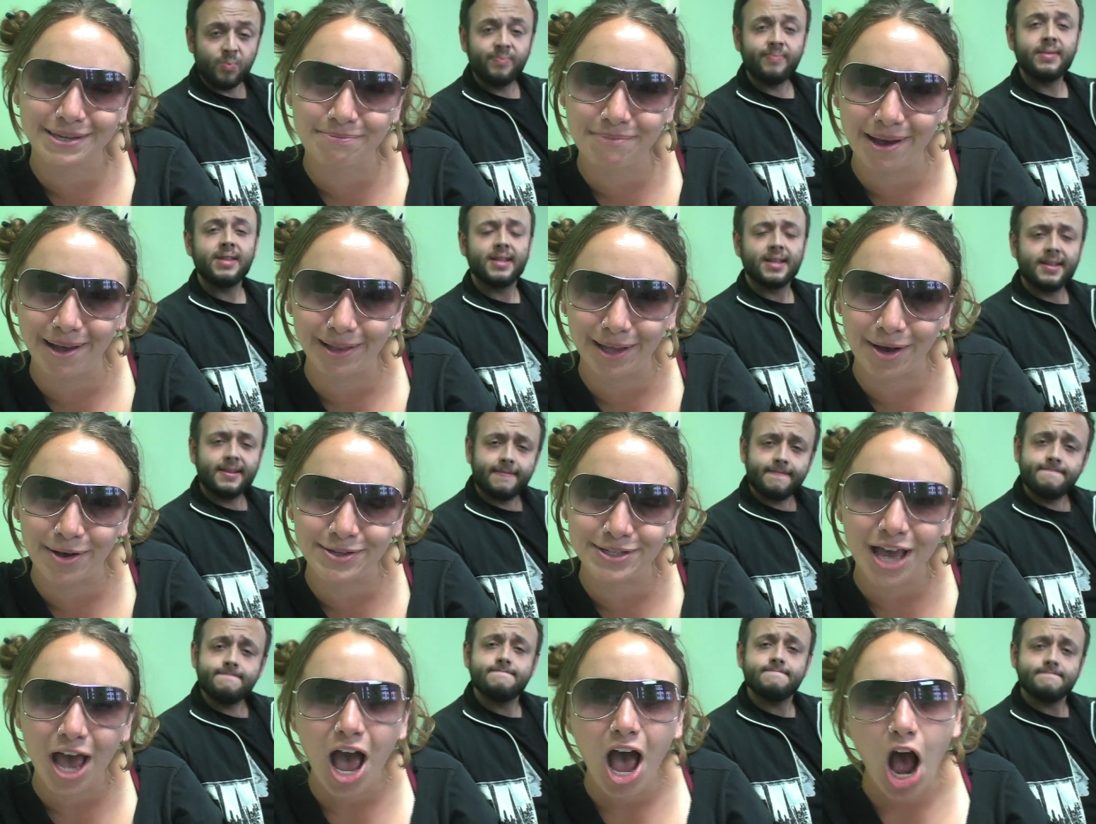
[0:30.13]
Speaker 1: and
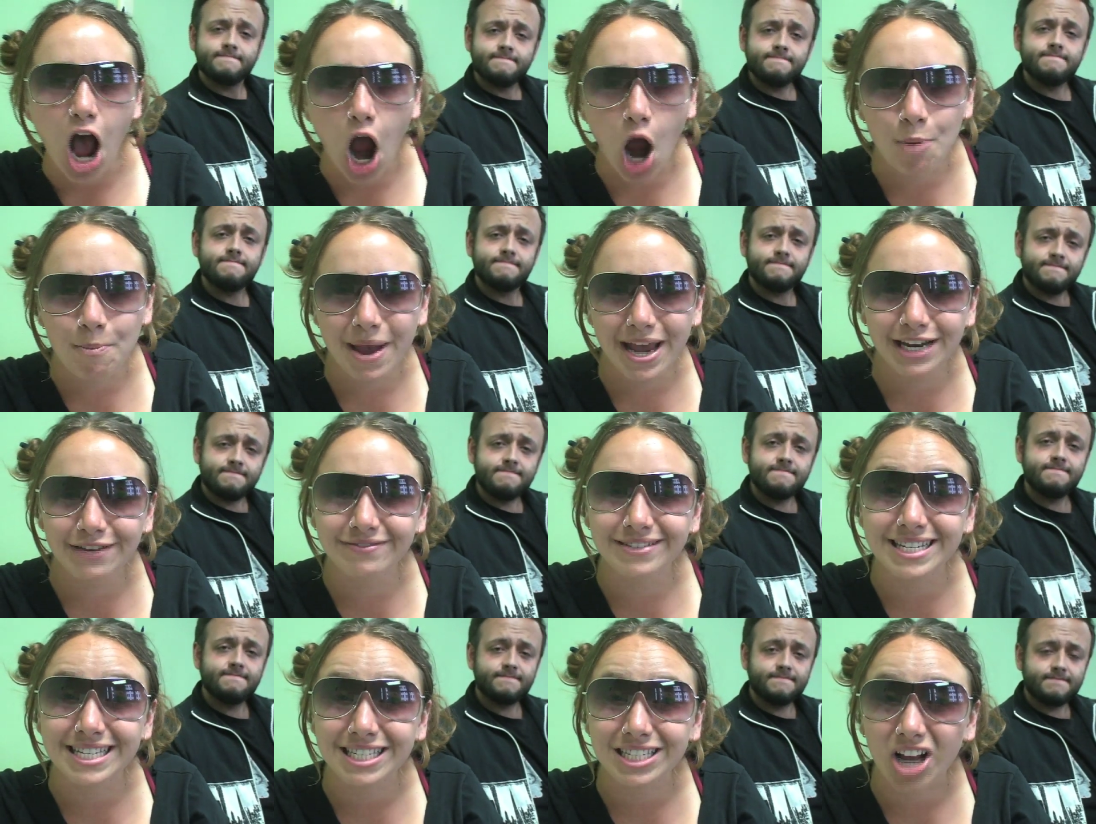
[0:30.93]
pillows, are made of
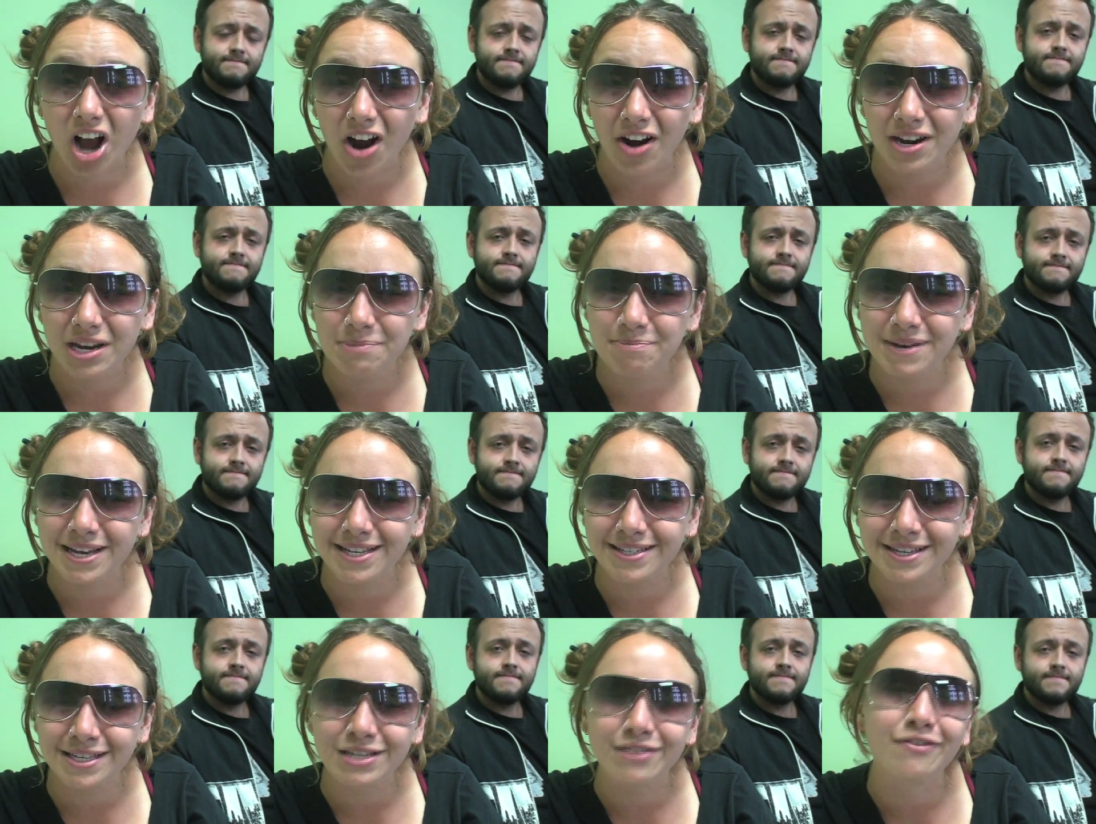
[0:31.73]
discarded
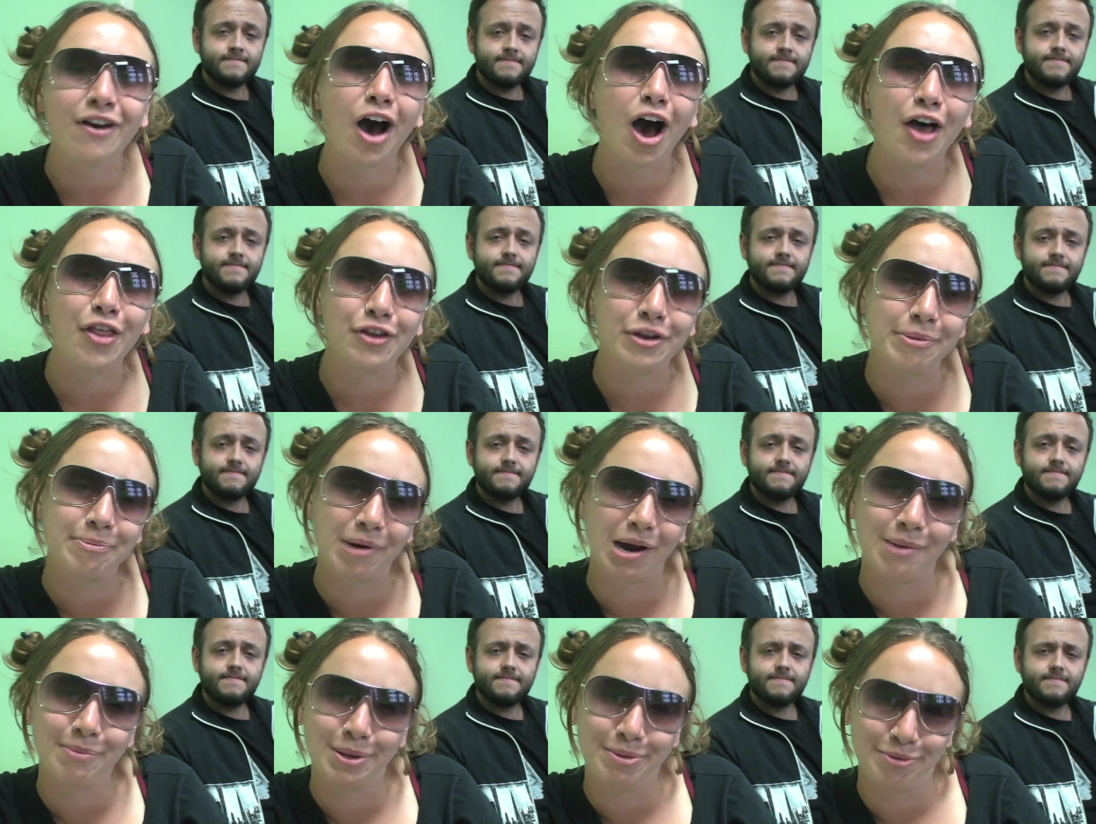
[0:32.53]
pieces of other
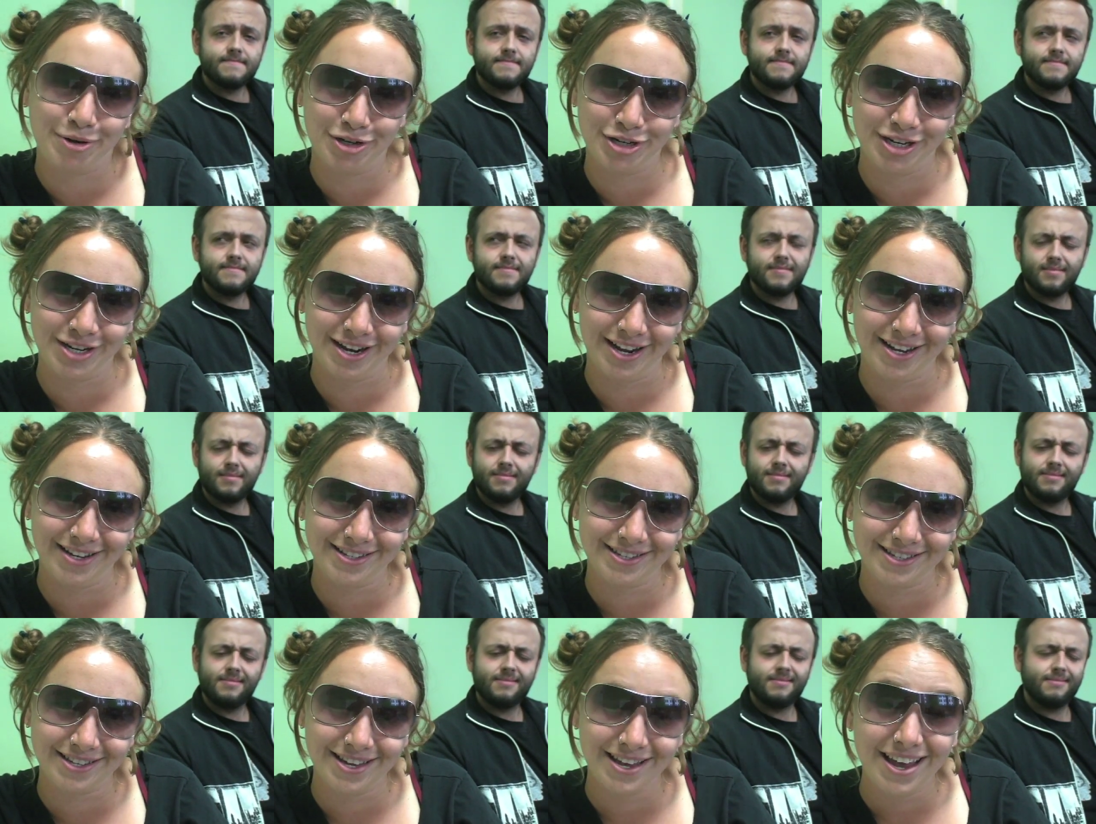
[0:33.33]
Barbie
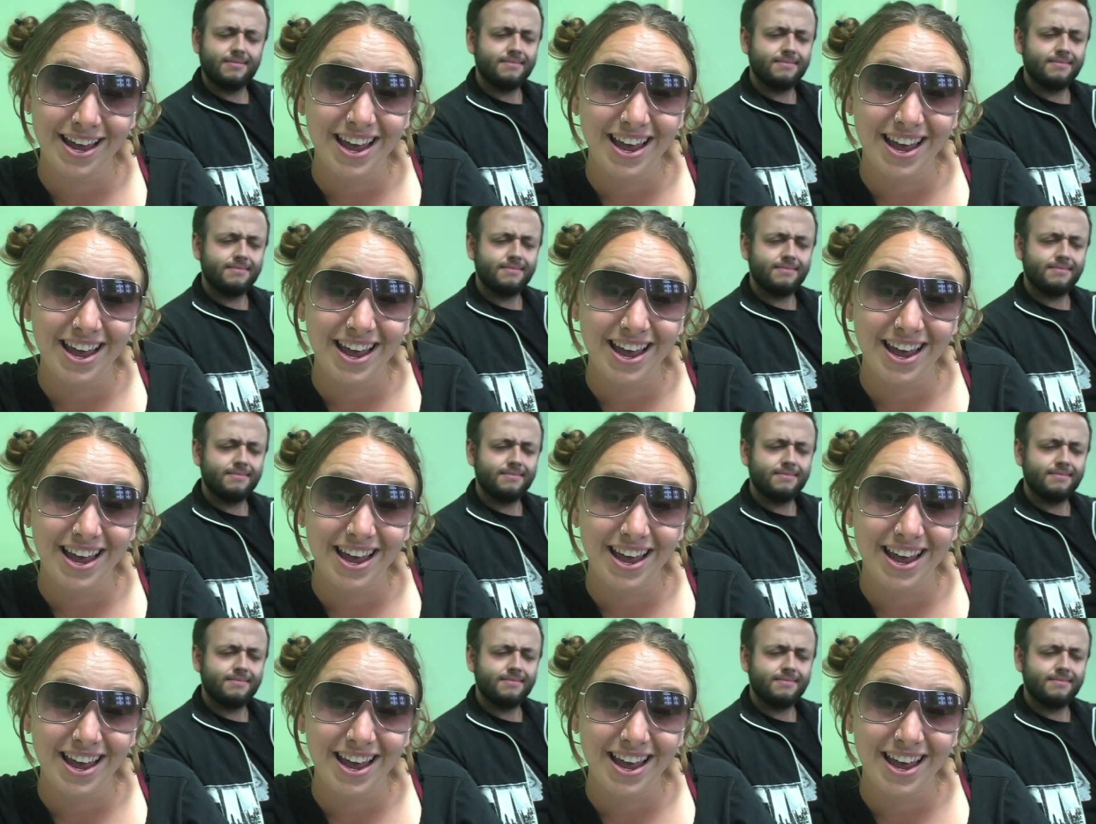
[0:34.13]
merchandise.